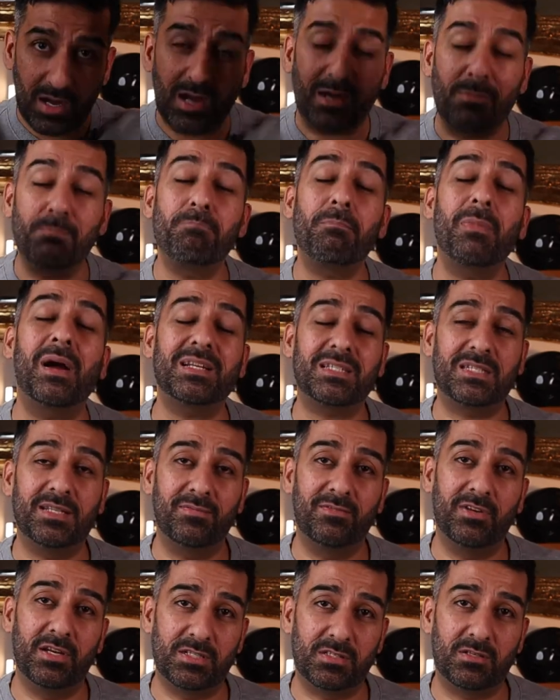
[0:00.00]
a
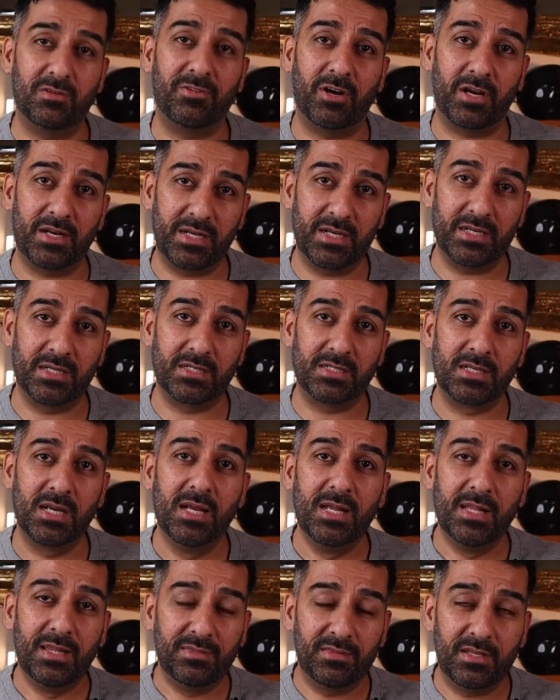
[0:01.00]
massive list of ideas.
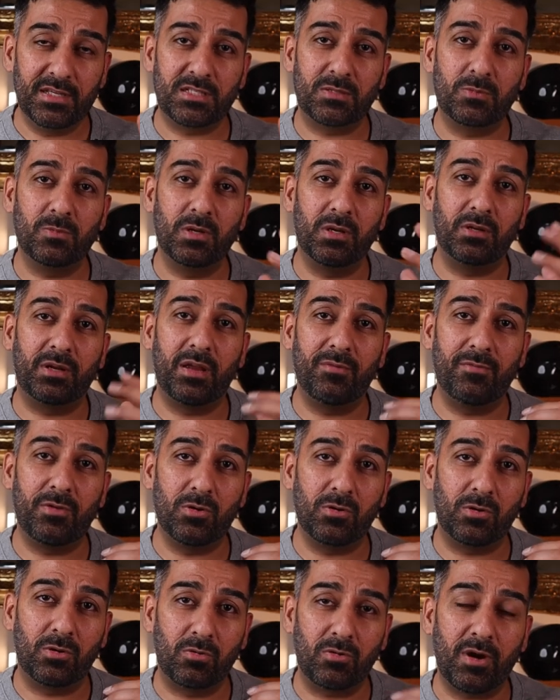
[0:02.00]
This will
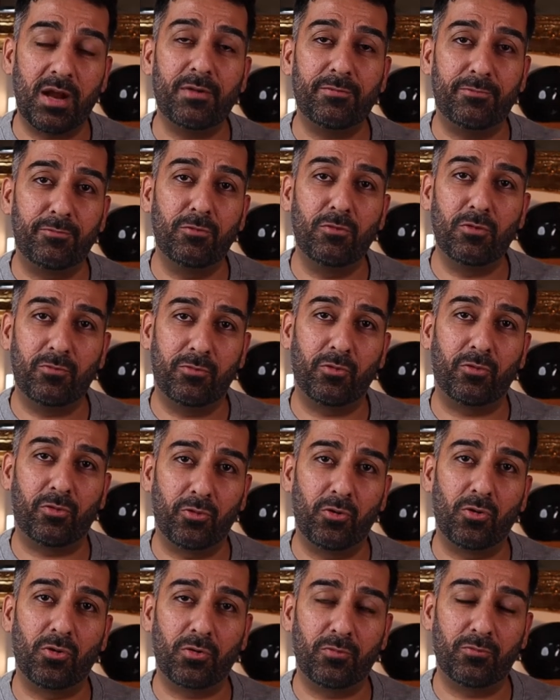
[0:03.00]
give you great food for
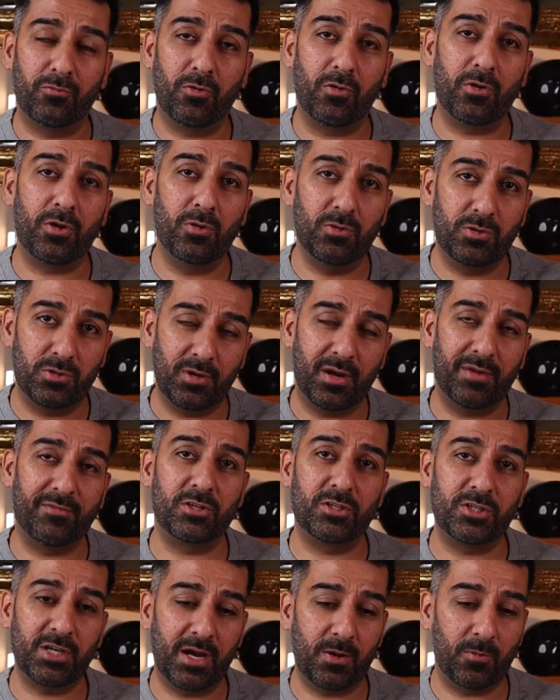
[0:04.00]
thought for you to
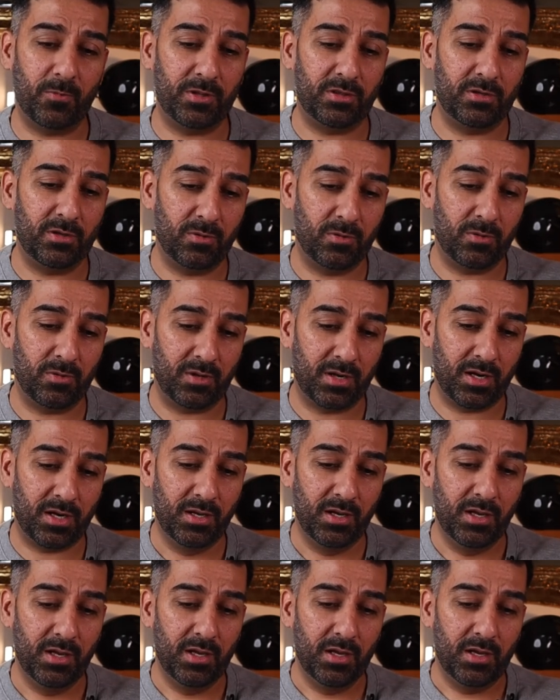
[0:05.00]
have a chat with
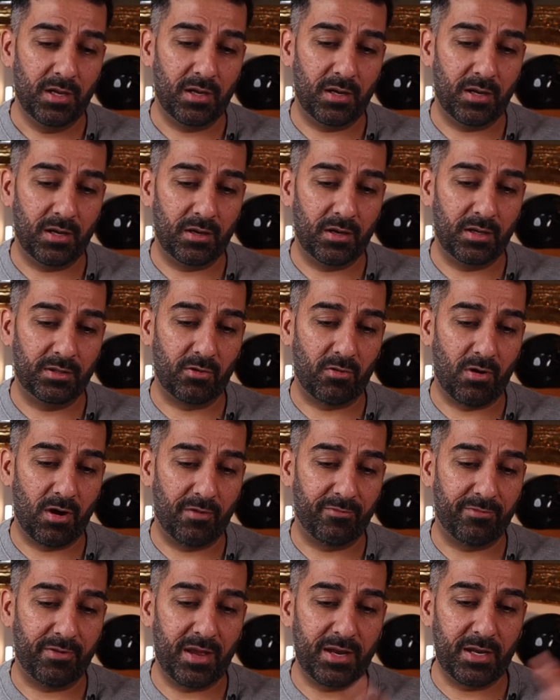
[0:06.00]
your other
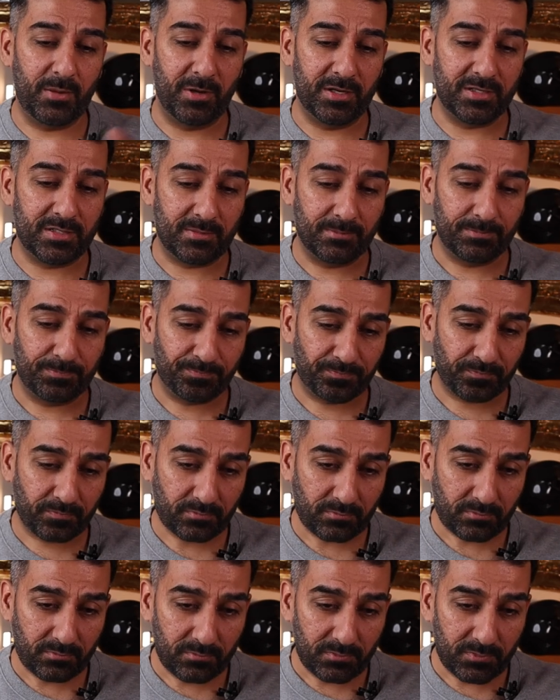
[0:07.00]
half. Anyways,
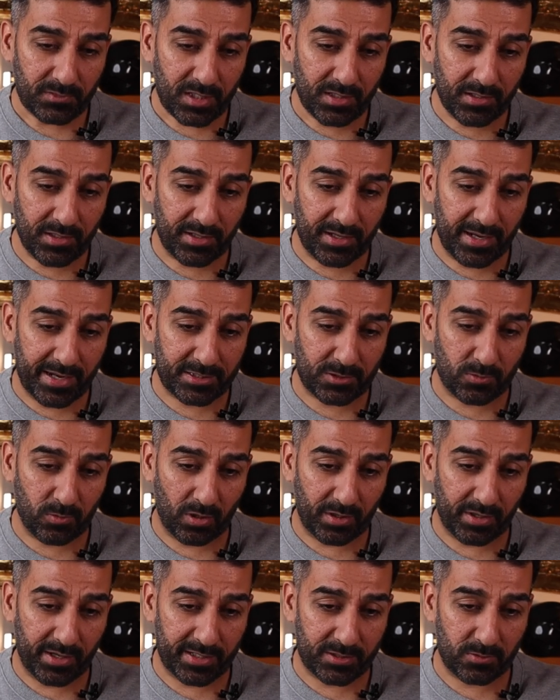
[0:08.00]
next one.